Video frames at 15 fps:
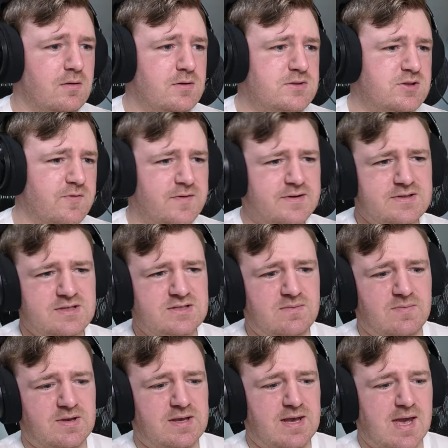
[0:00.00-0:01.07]
So far, it doesn't
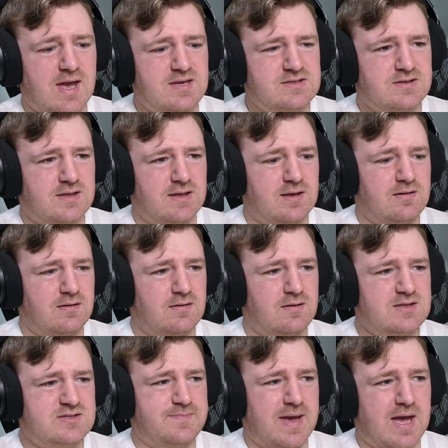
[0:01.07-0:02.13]
seem like he has, like,
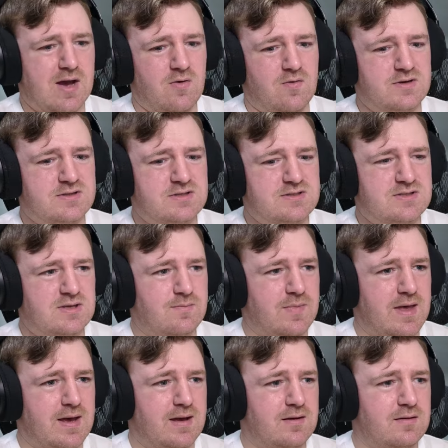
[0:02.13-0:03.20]
his power doesn't seem
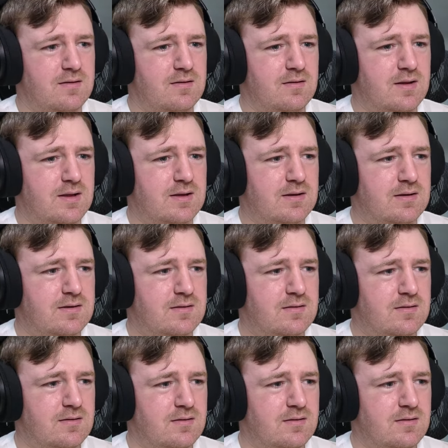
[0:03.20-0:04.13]
that, like...